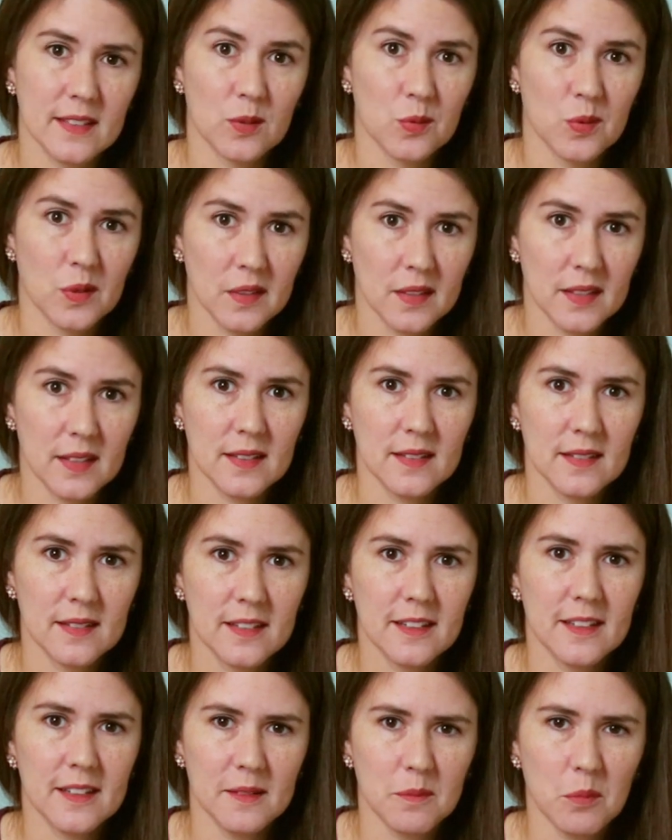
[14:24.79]
is really
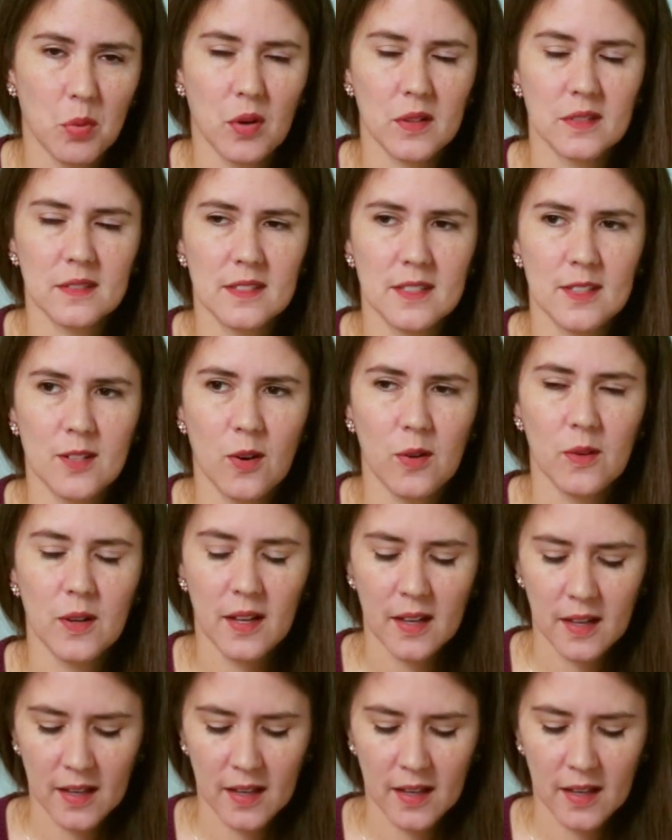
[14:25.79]
important. So